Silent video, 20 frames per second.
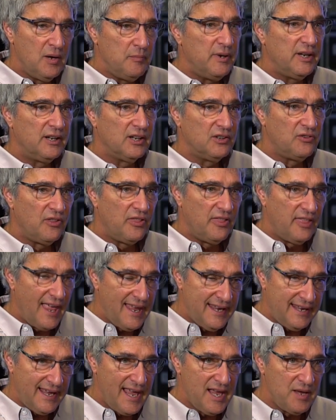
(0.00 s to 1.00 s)
because
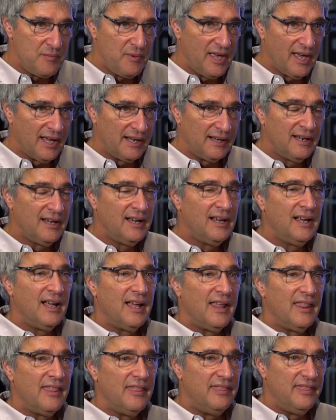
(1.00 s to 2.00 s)
they came in,
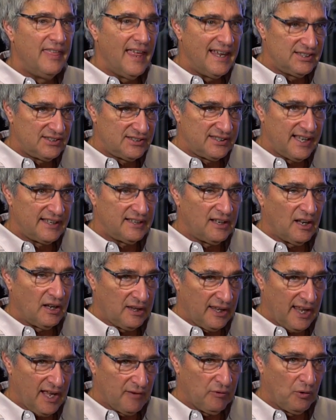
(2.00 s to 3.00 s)
they set a
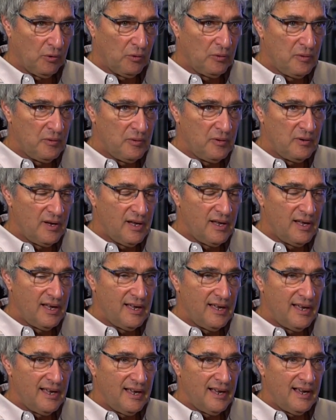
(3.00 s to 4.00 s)
level,
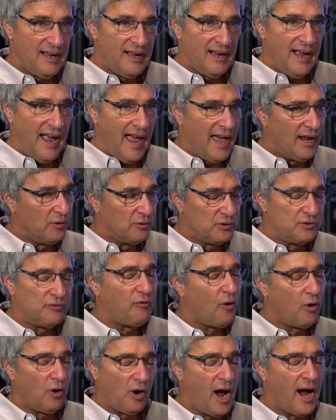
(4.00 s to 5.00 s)
and it was
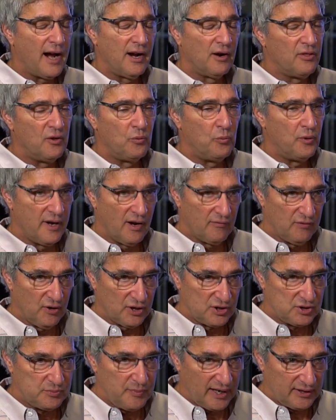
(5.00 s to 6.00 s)
far higher than we ever
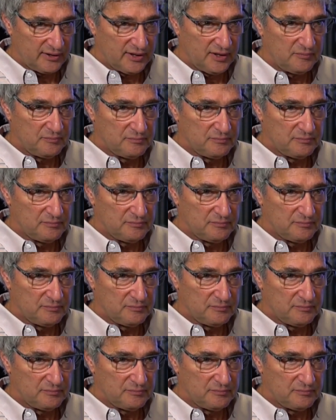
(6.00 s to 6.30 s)
expected.